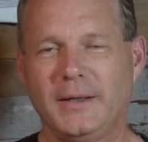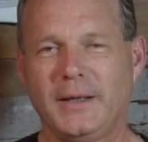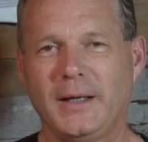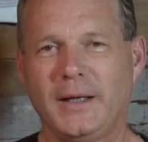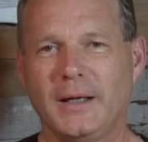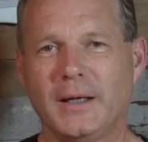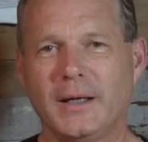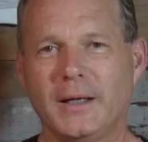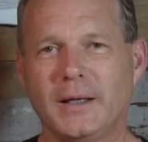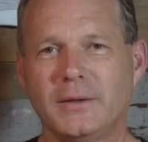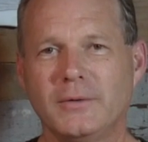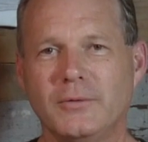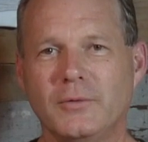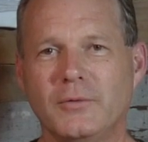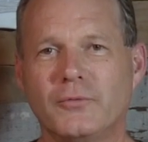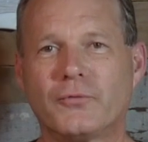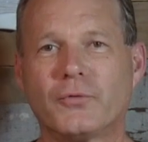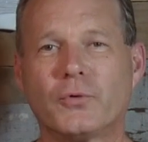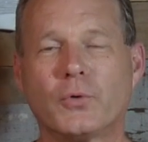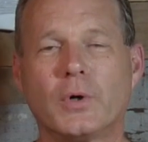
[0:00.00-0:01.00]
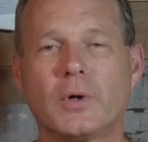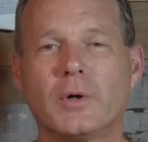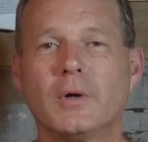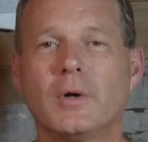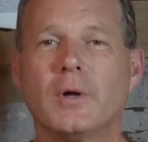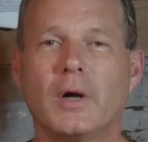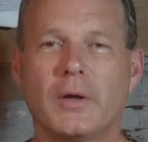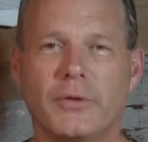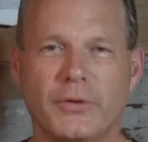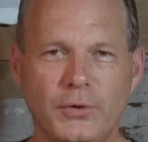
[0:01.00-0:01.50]
And for
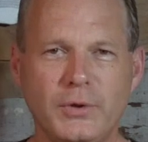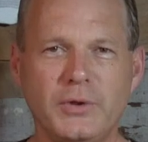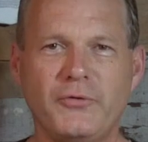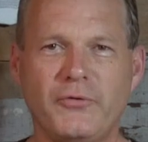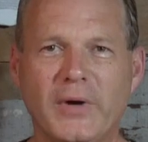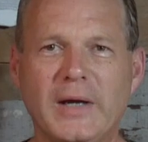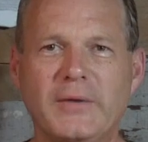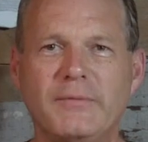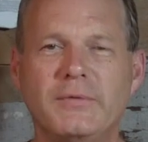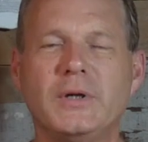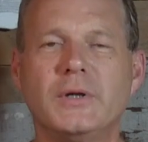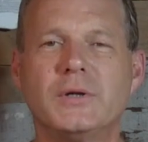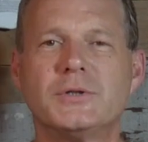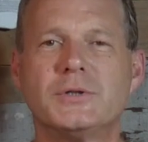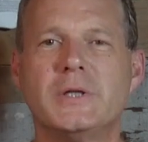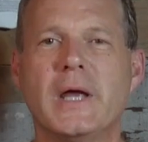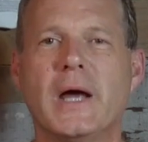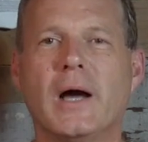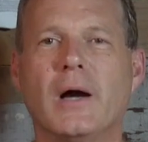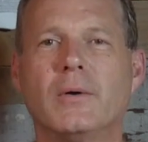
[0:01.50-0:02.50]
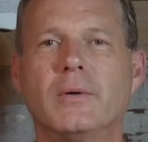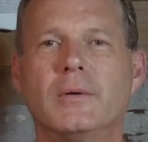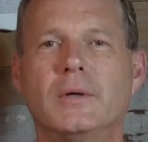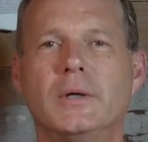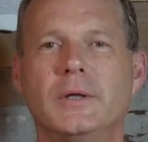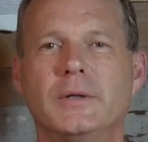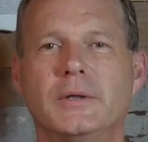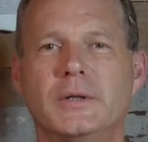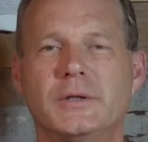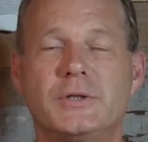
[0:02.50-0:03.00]
35 years now,
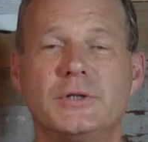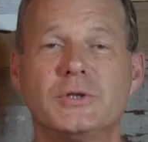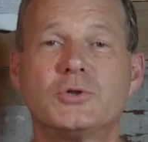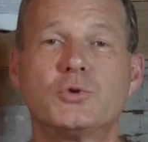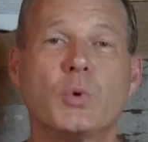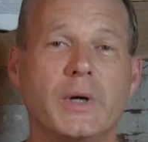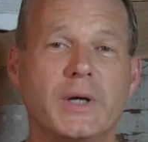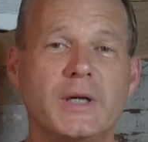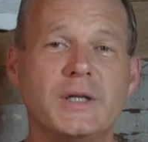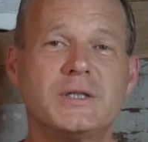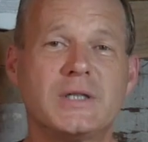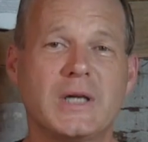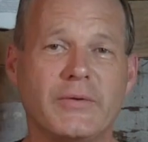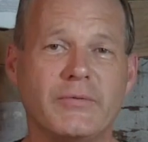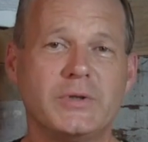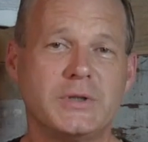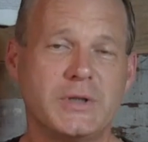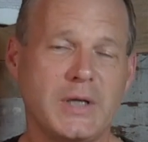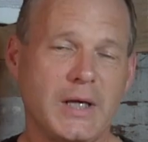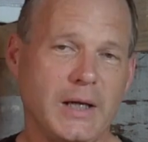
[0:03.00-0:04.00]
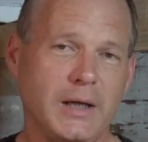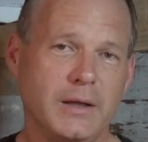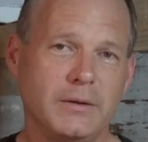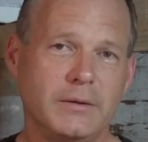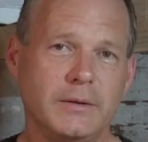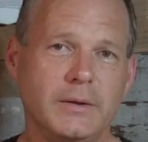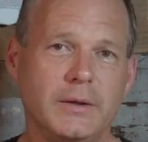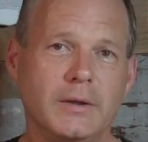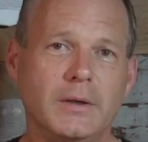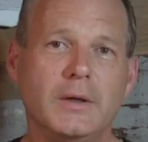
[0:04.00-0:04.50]
this is 2017,